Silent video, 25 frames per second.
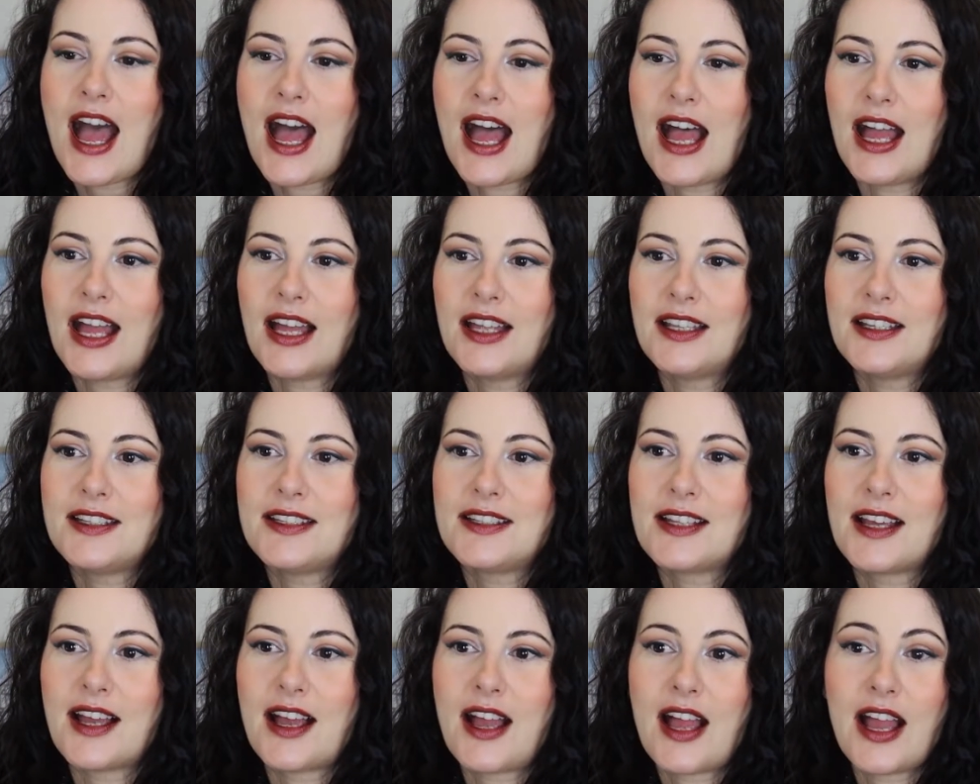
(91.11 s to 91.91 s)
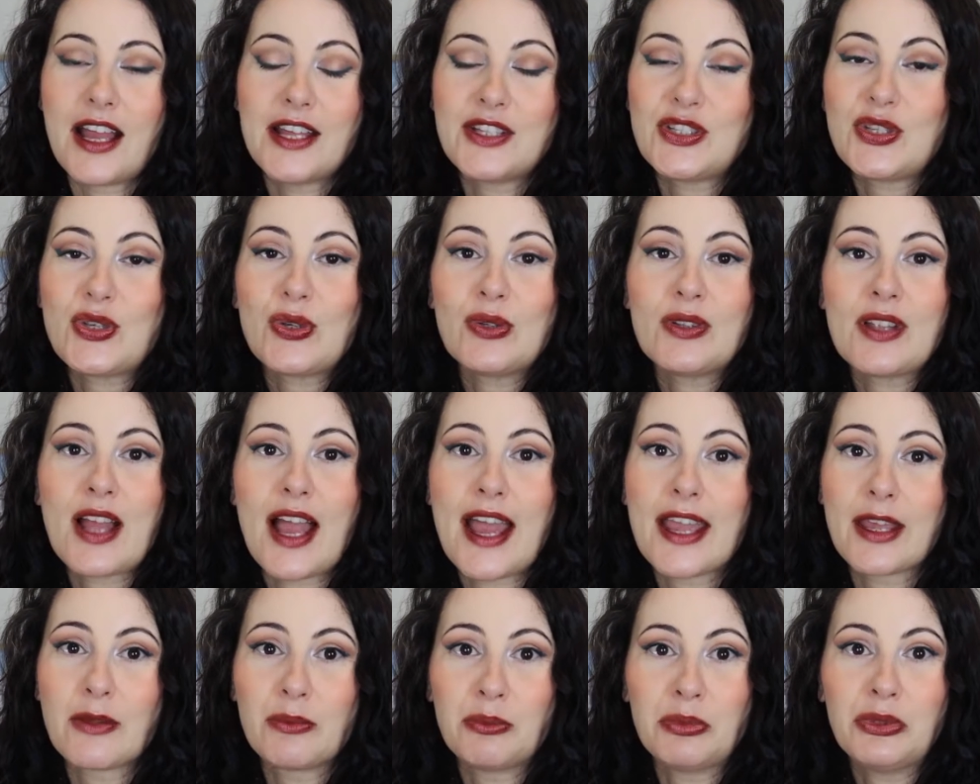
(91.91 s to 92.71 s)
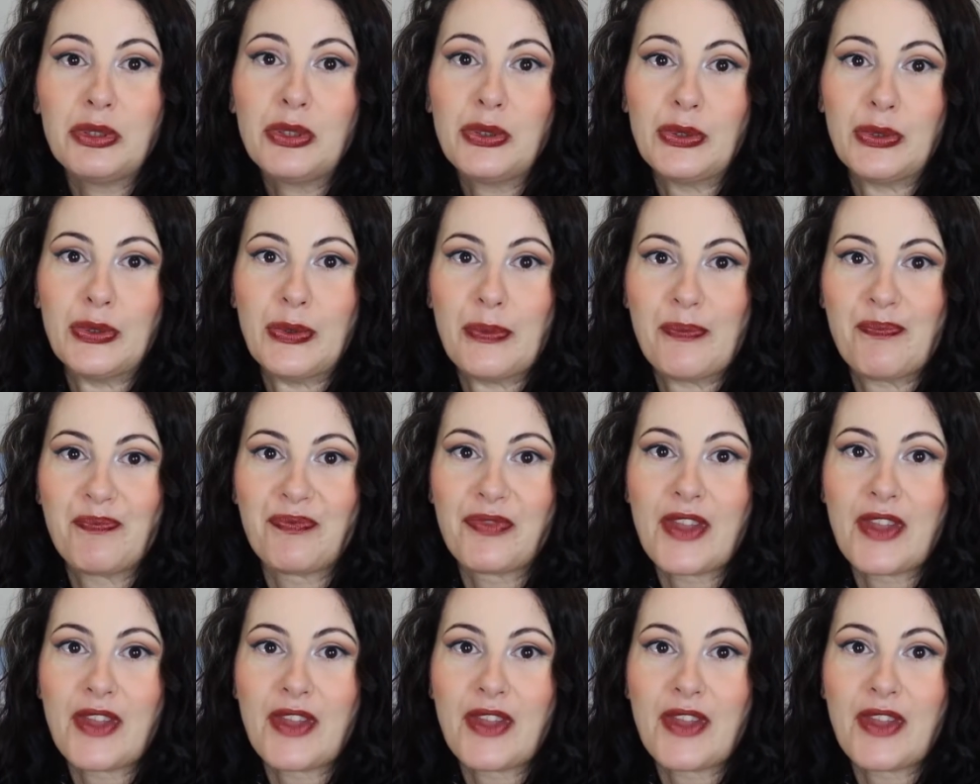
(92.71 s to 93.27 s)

and I do like blue.